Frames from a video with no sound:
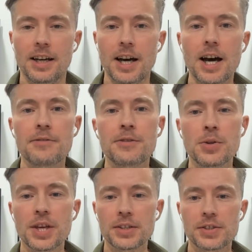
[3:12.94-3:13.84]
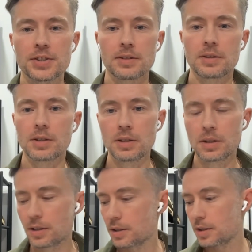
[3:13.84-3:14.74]
a few things.
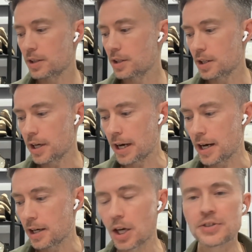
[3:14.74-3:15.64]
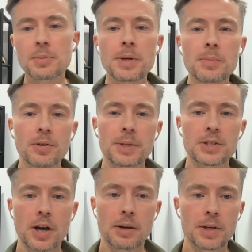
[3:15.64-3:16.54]
Lots of people have been
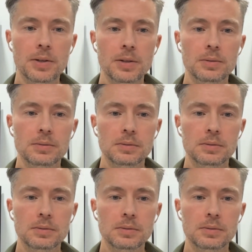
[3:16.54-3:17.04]
talking about,